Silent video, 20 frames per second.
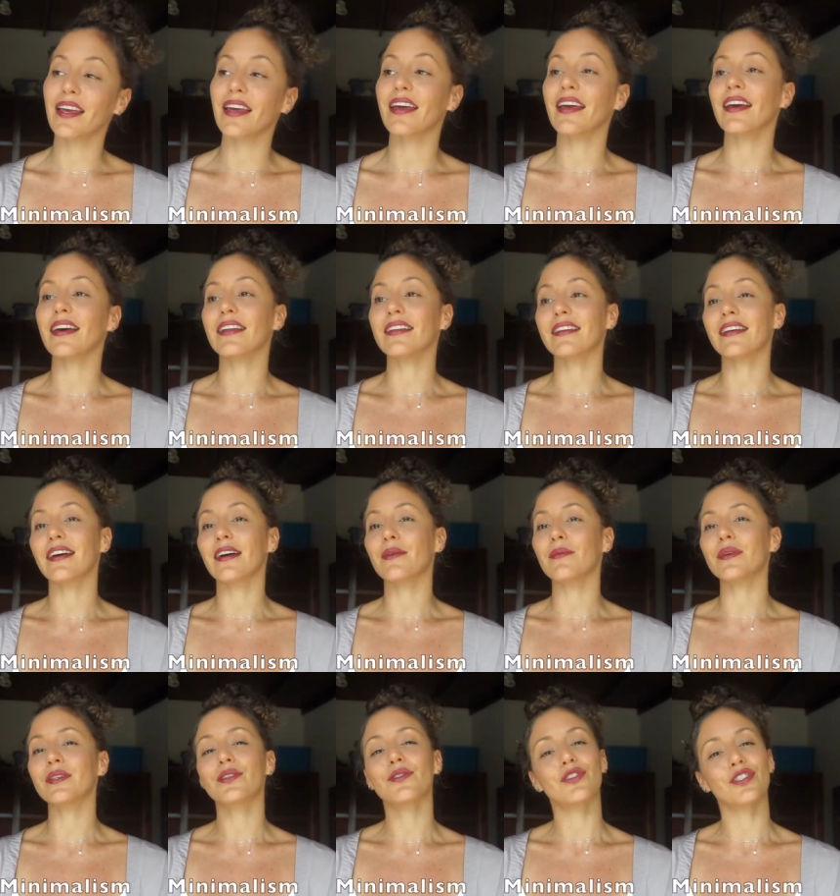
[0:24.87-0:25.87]
And I
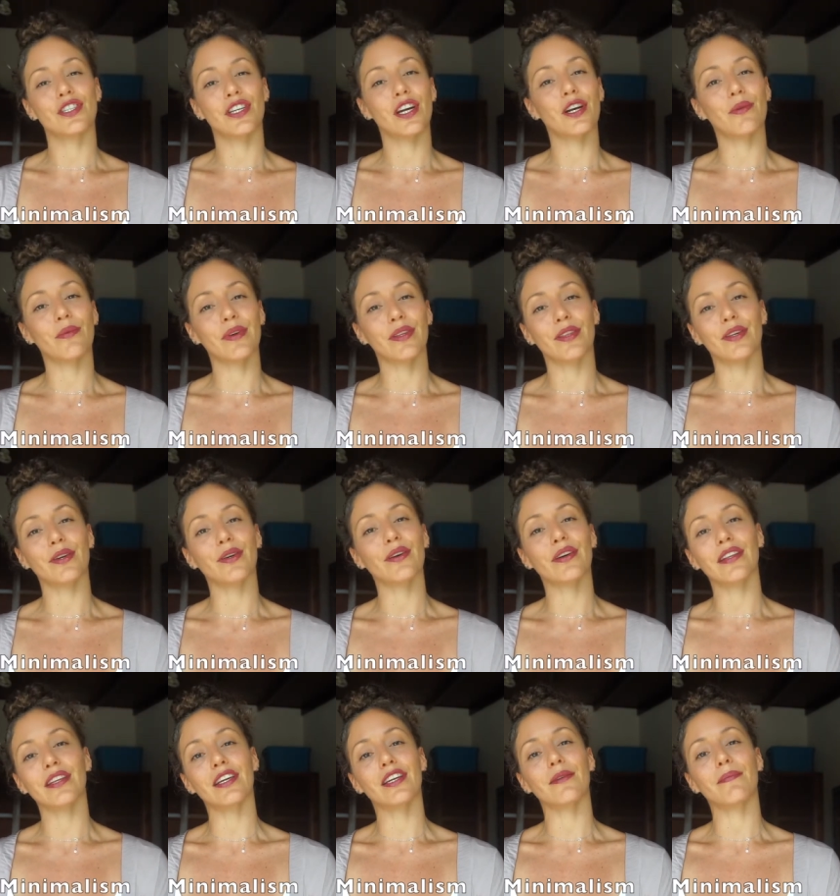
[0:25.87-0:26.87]
want to share with you
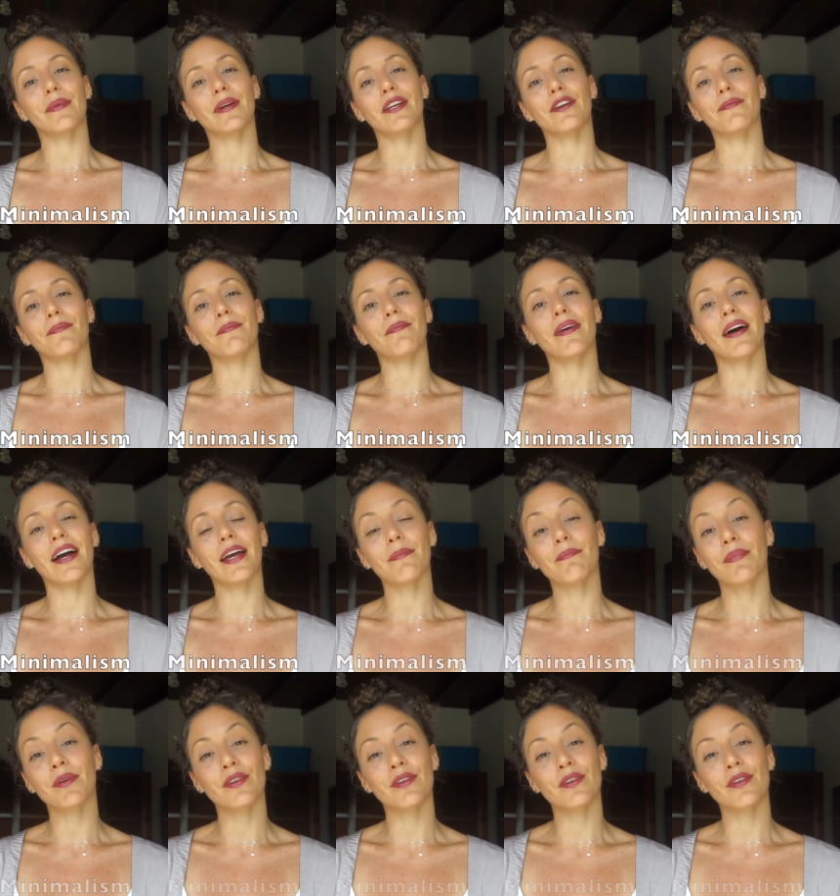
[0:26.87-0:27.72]
a little bit of my